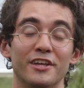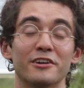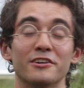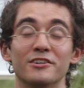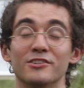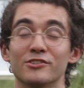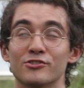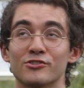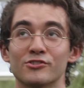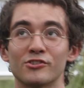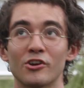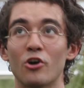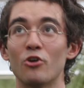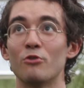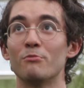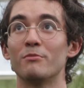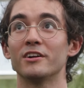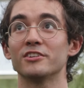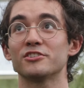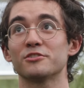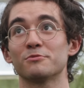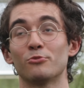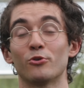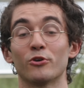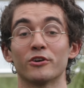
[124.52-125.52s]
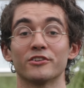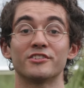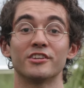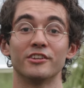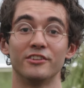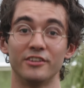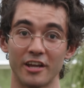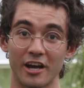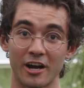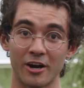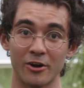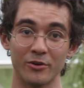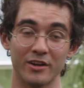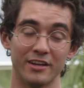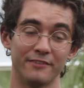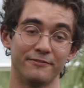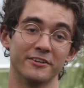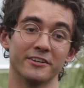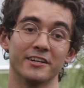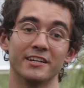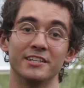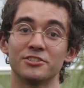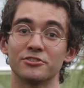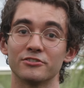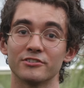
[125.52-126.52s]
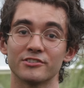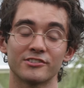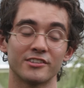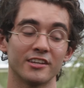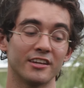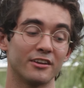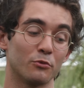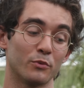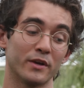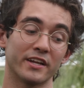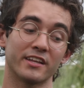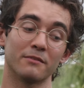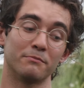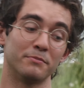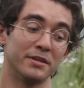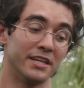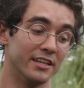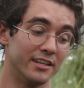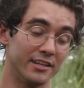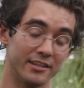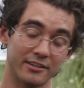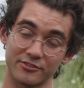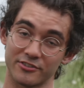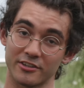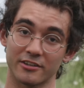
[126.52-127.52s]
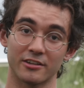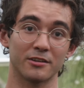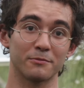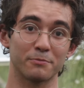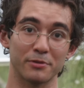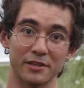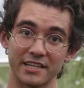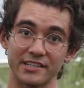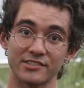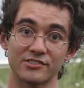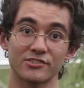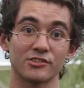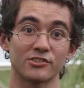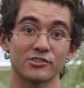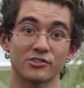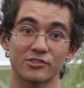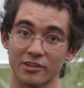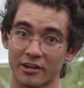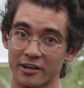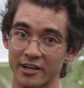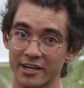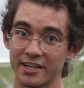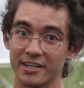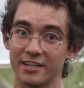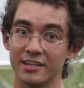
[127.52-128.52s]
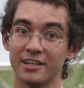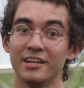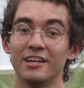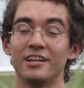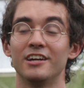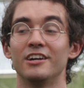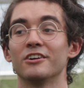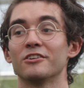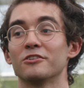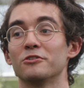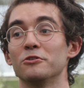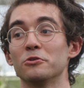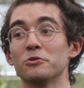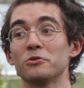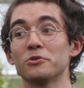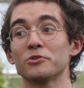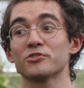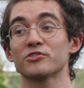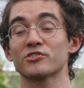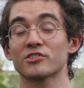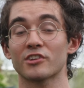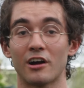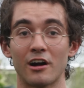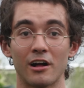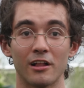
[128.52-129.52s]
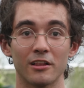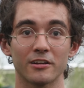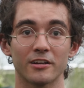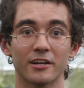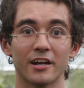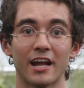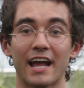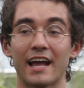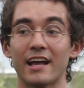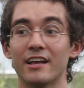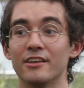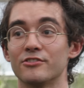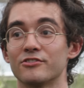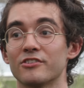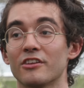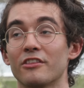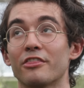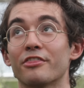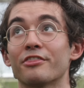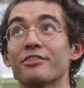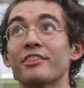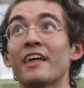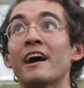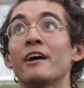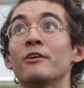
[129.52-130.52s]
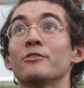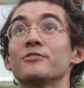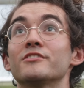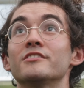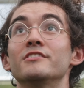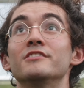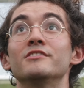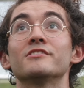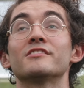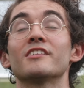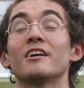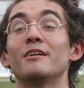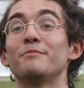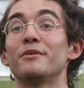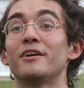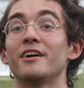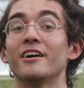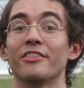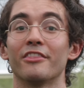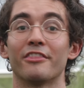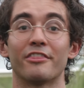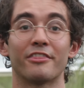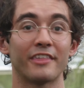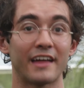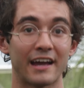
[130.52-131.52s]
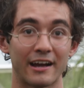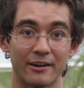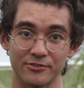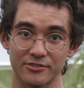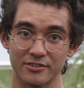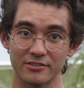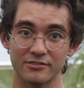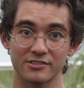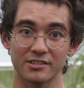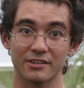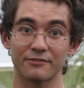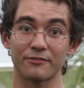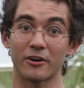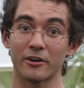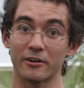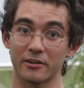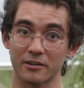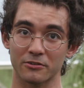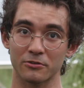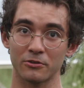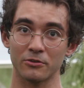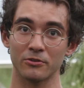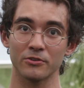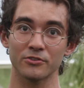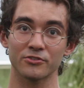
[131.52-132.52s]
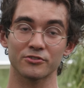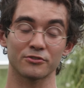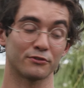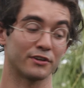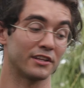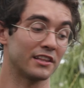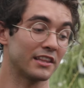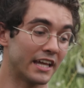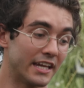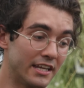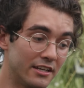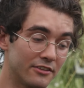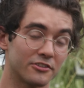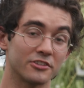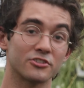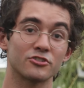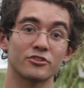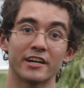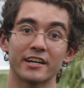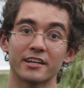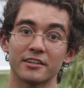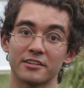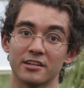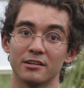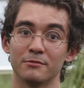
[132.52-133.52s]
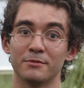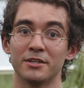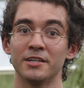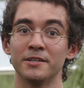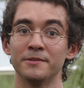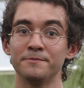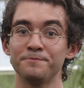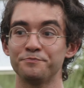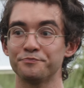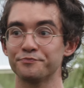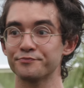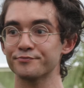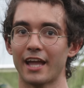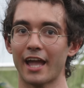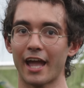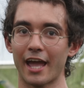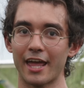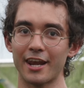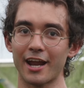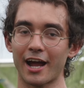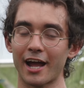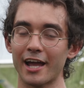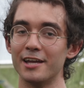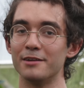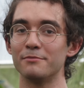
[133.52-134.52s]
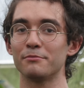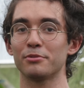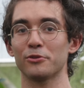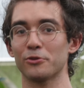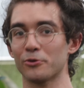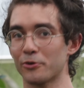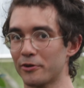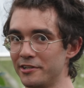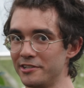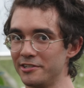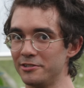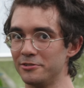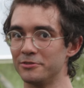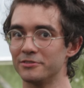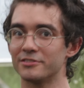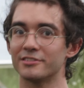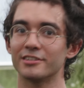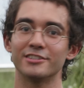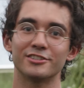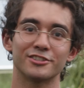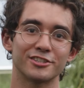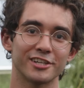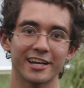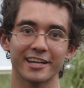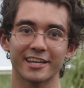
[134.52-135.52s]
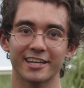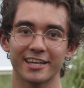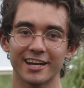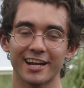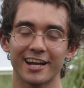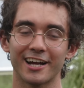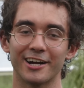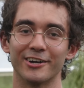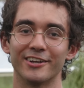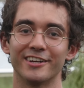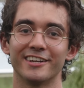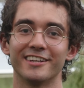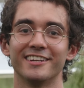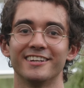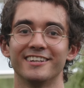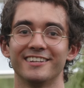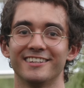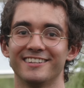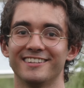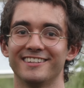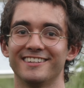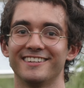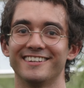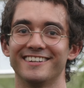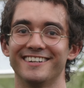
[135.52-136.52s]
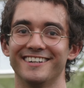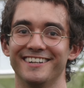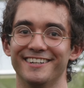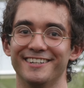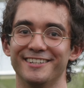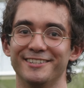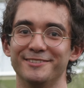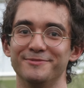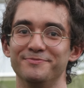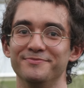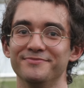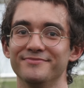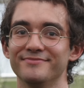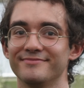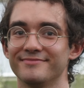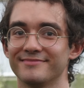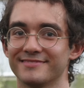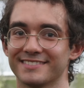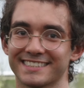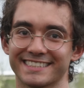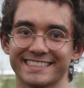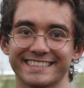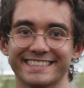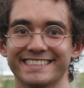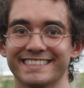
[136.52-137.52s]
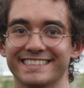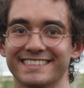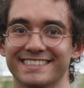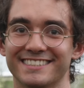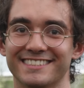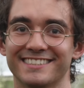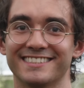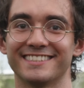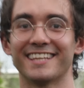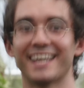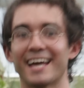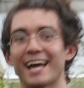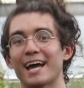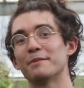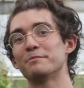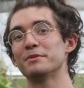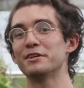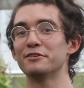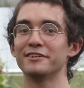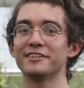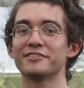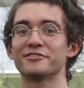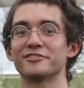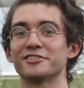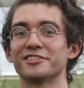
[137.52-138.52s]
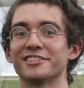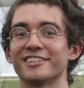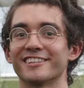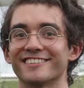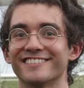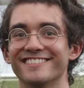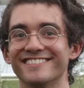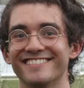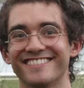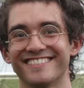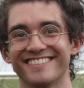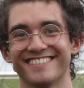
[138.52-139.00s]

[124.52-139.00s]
There is so much more to know. If you're interested, Wikipedia is a good place to start. Google Scholar has thousands upon thousands of articles related to trichoderma, and I implore you to check it out. Um, happy researching.